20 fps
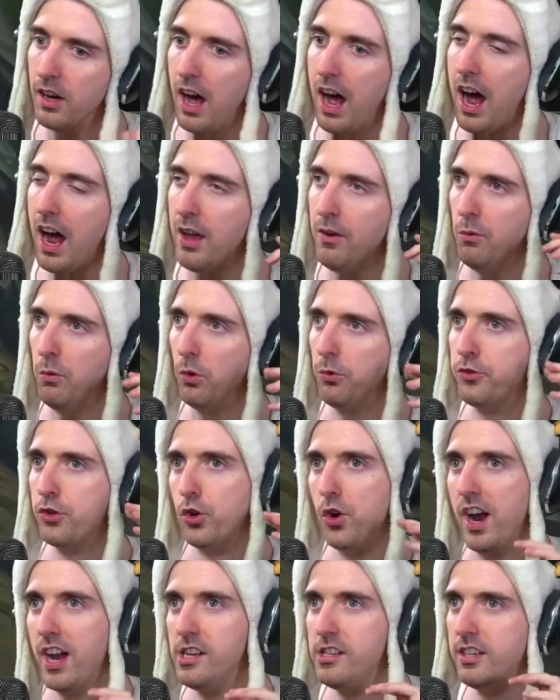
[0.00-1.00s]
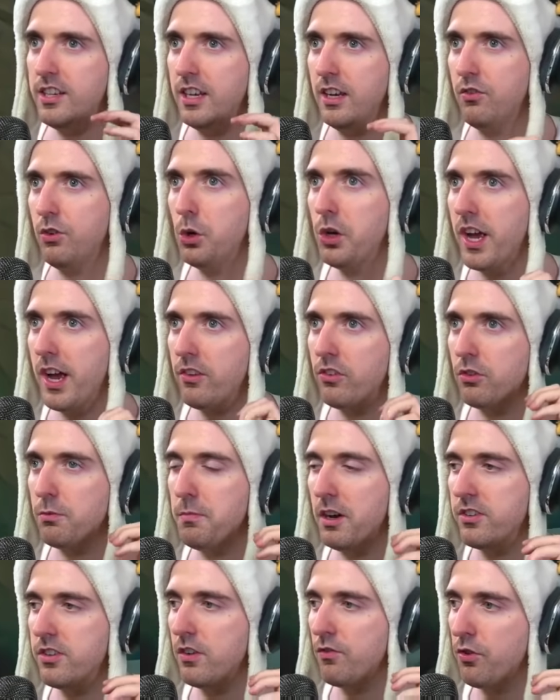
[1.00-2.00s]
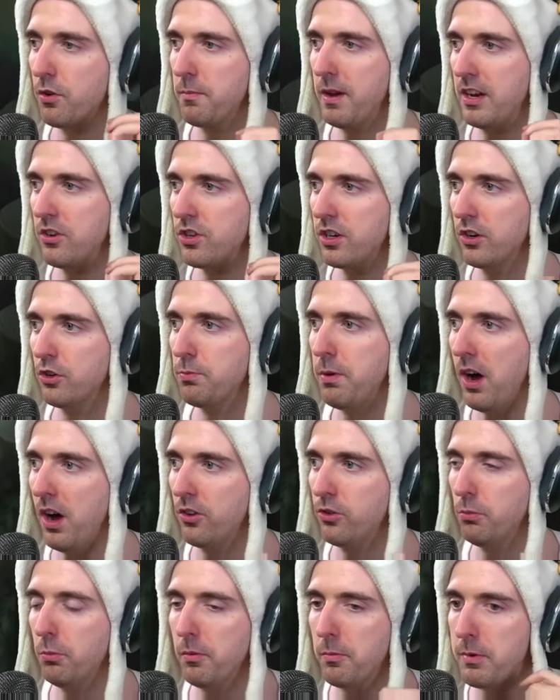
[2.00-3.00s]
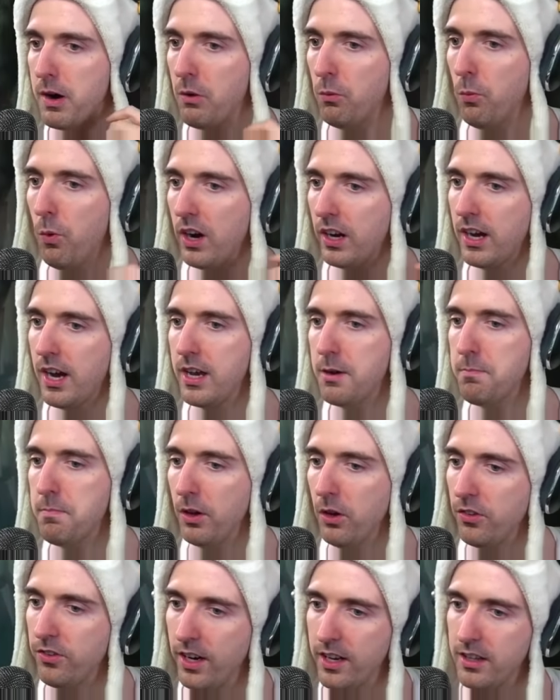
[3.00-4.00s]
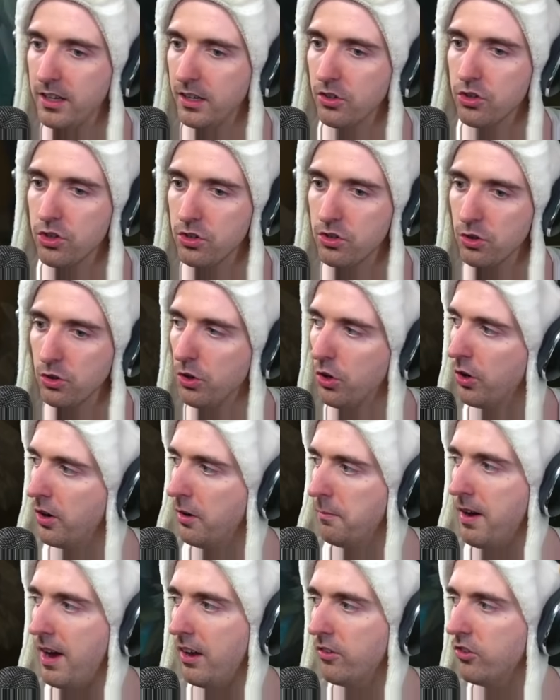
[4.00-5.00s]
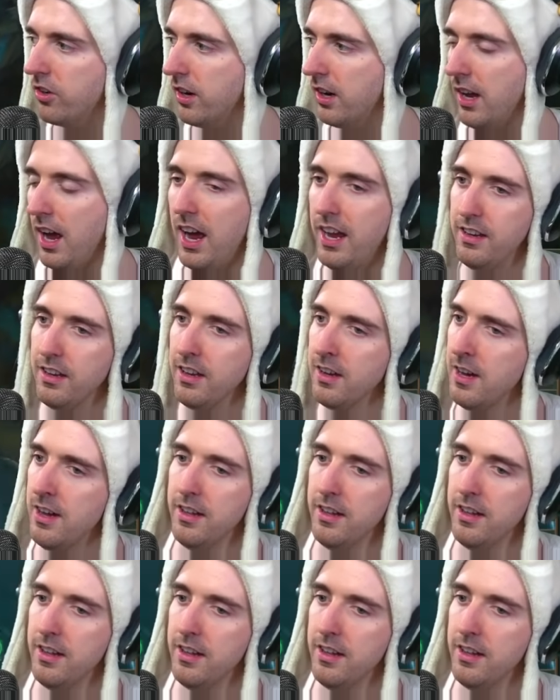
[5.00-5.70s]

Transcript: I will try to give you guys as much information as possible about what kind of builds I think should do good on Master Yi.